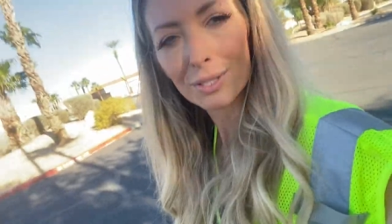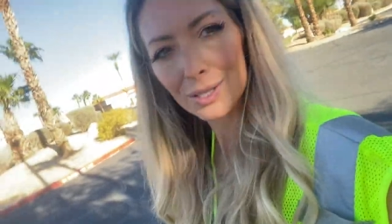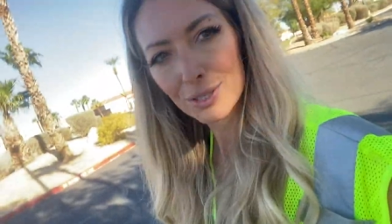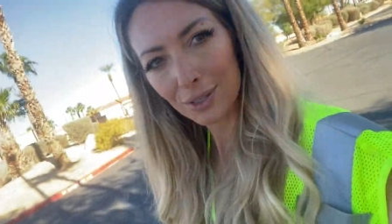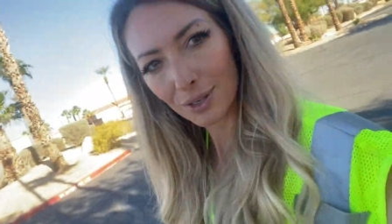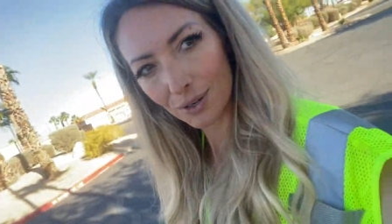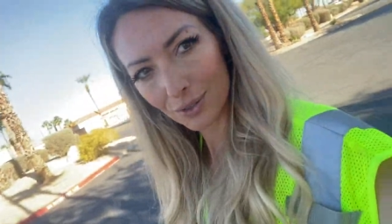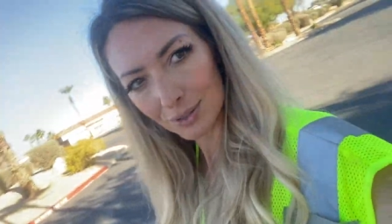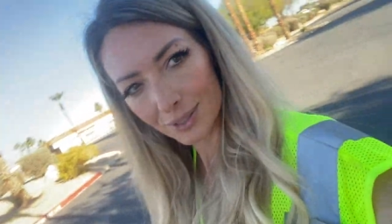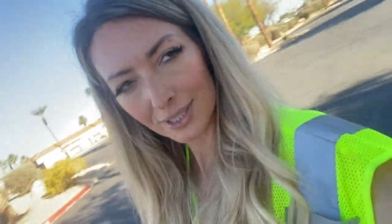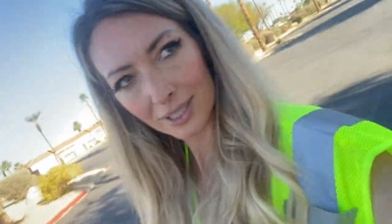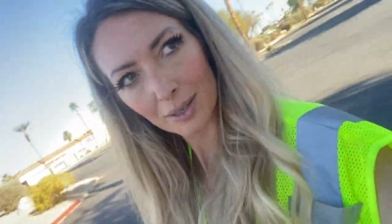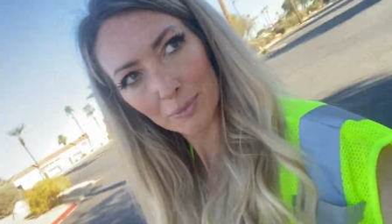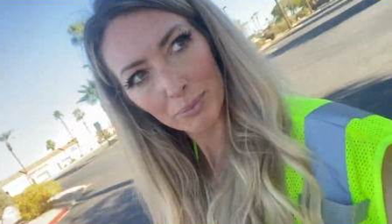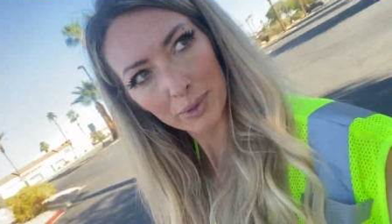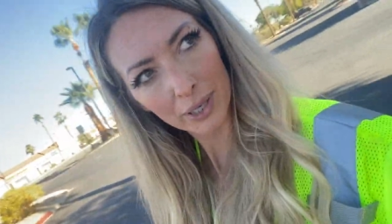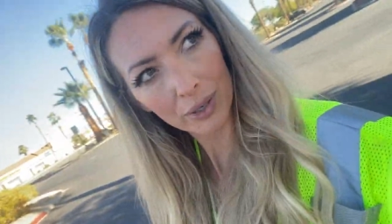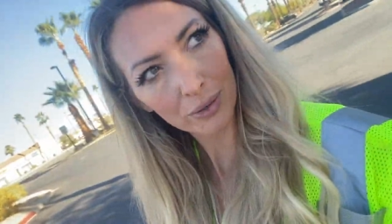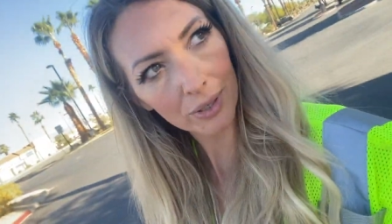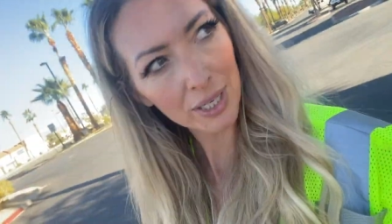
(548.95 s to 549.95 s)
an Ulta
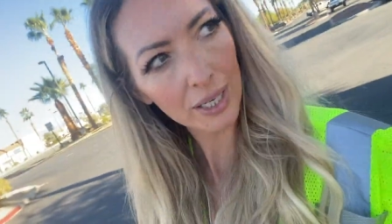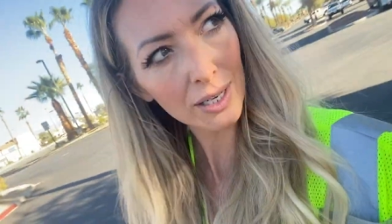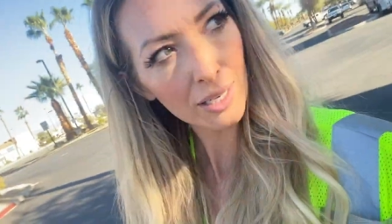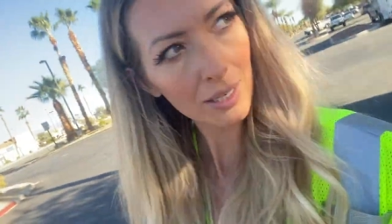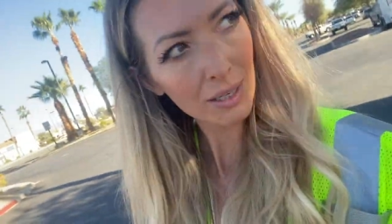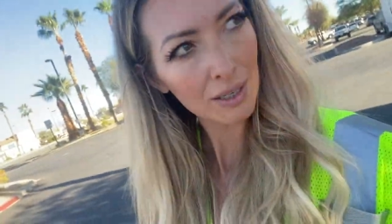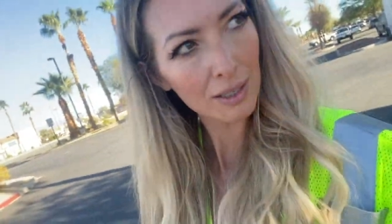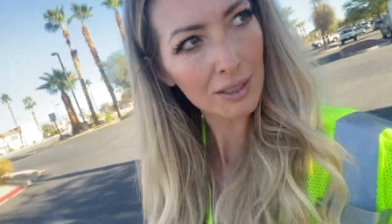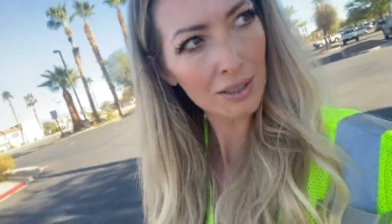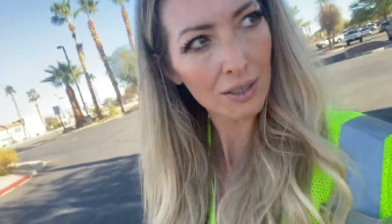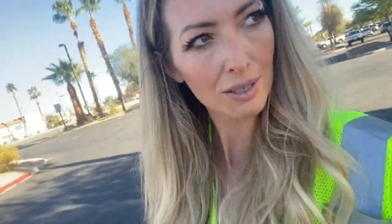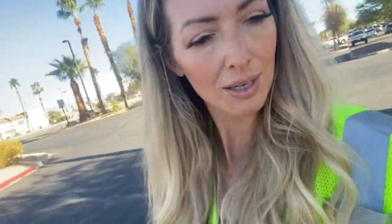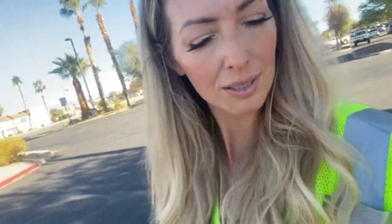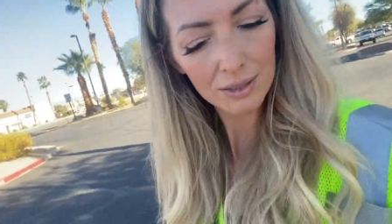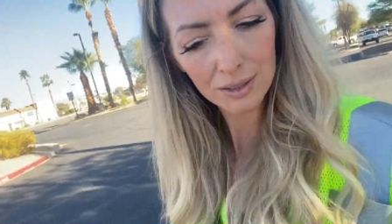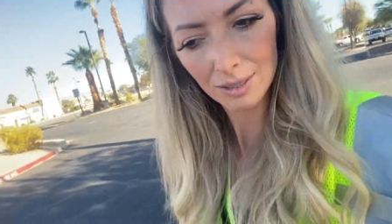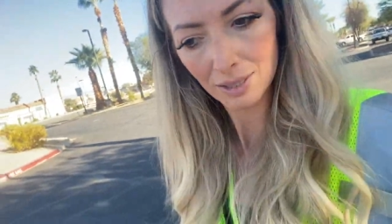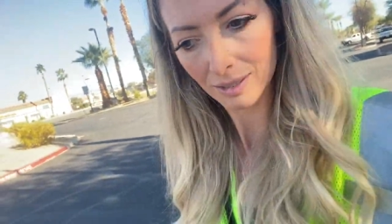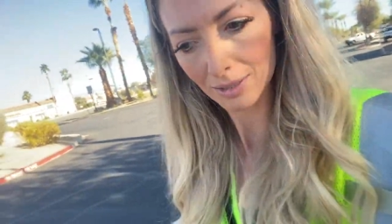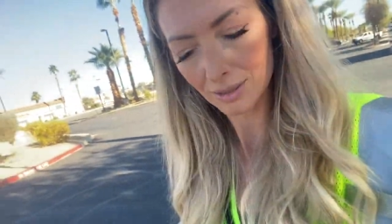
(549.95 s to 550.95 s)
Beauty across
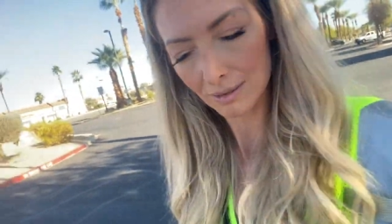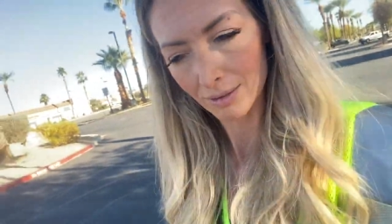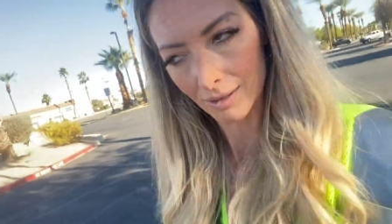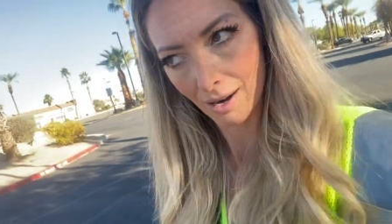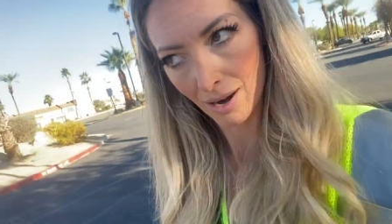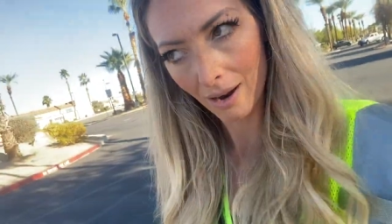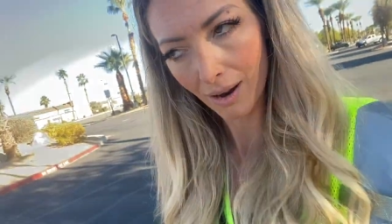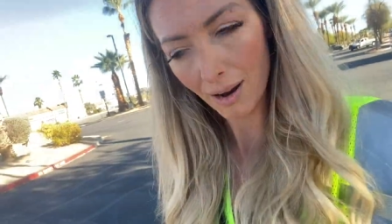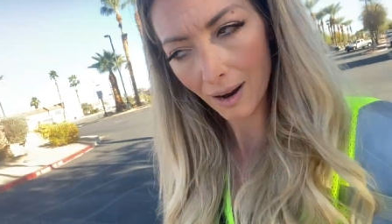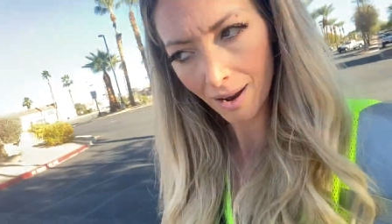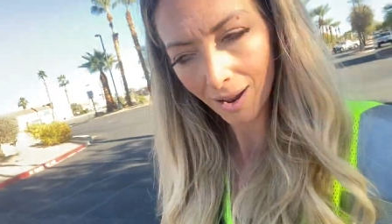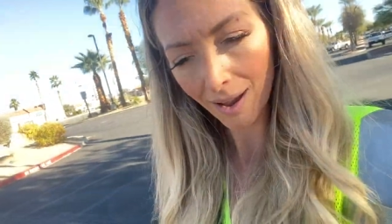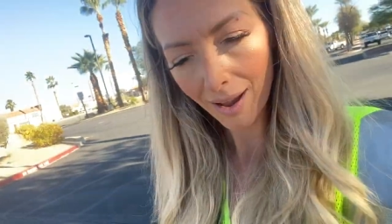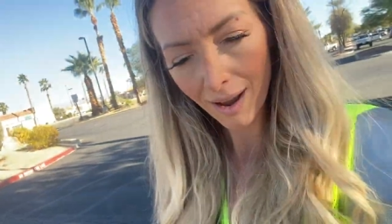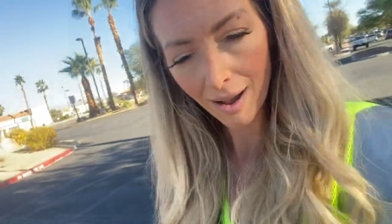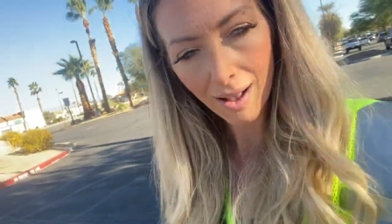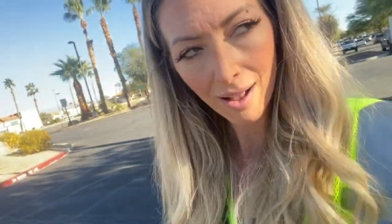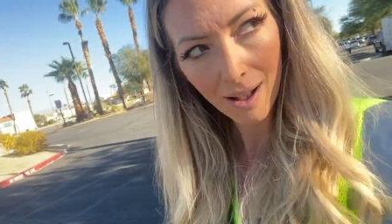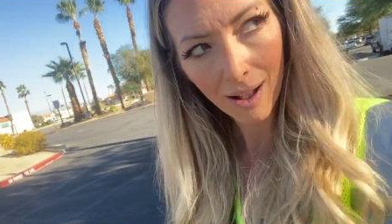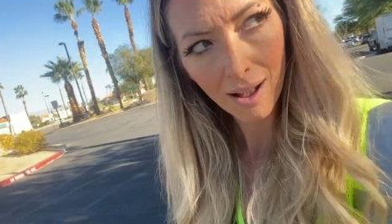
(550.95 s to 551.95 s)
the street.
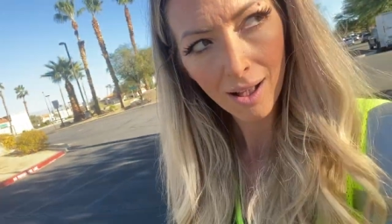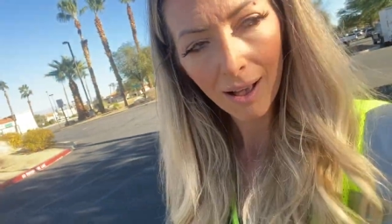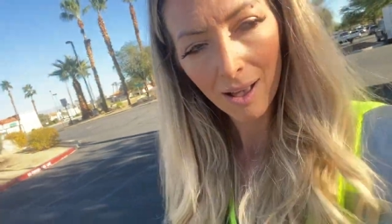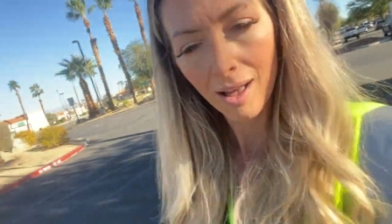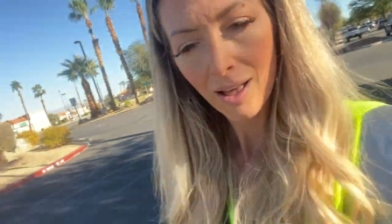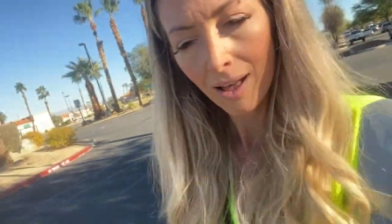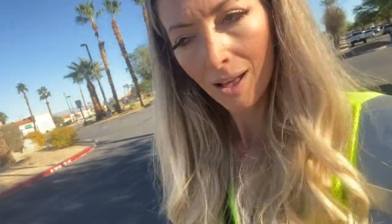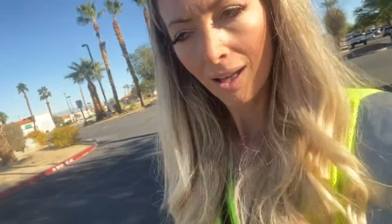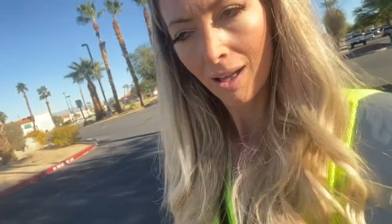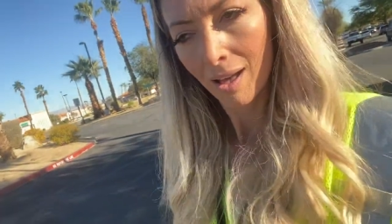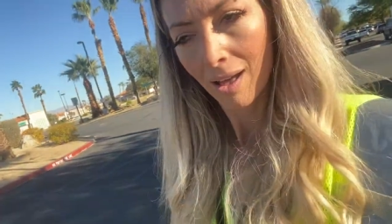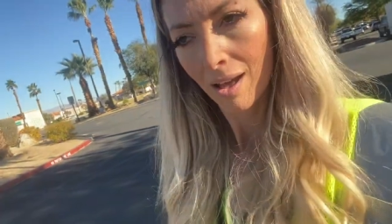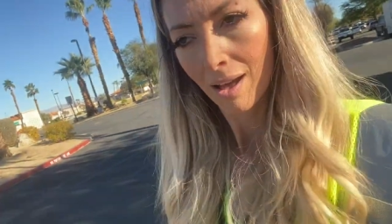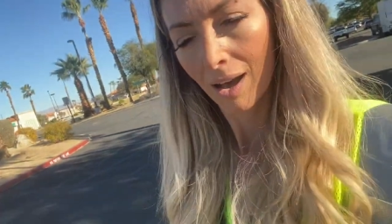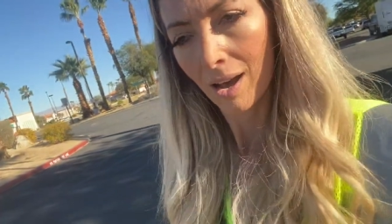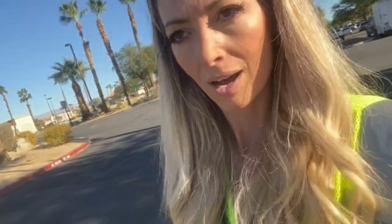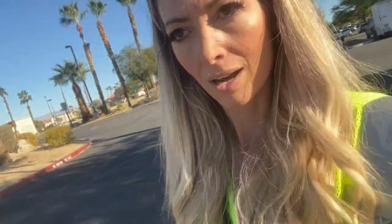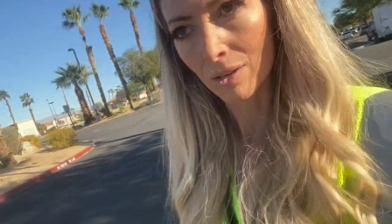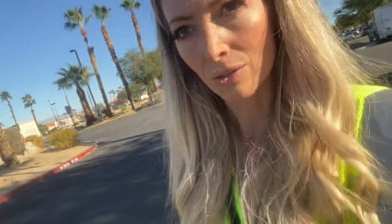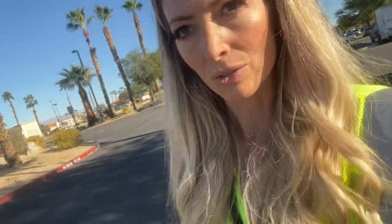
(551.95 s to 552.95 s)
Oh,